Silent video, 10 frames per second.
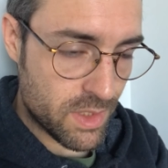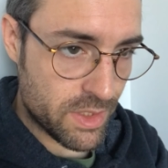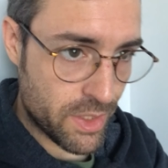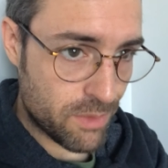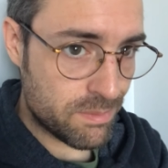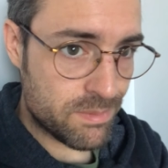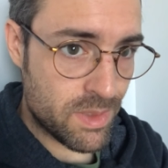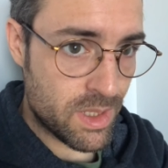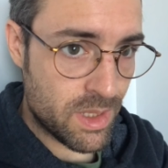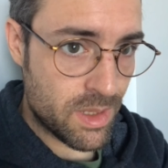You know?
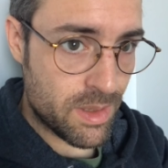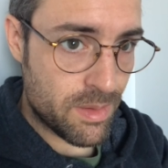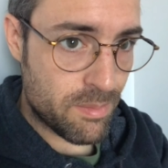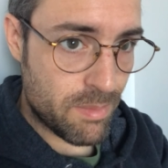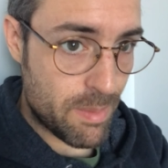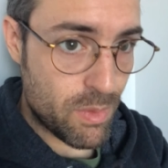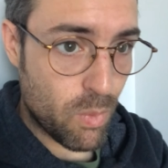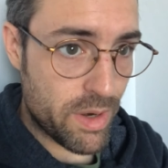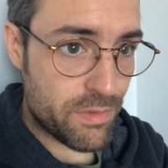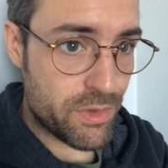Maybe
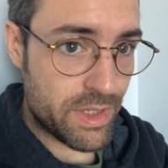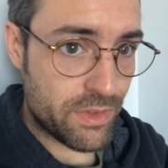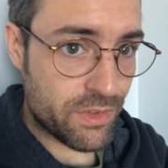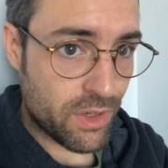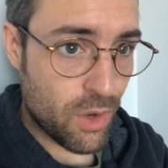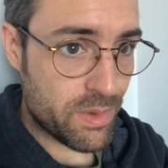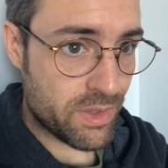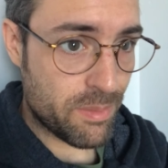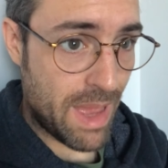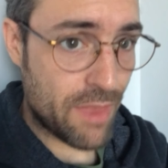one of you needs to go into
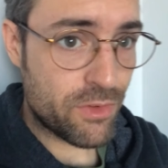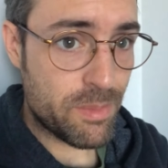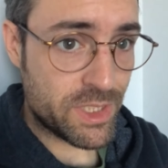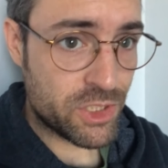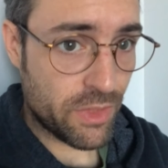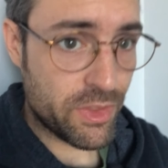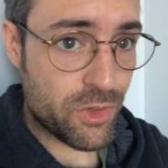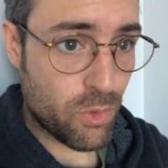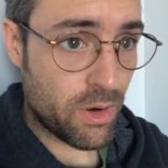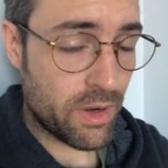the bathroom and shut the
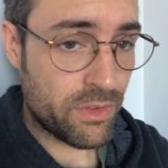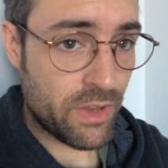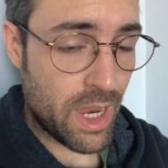door and say,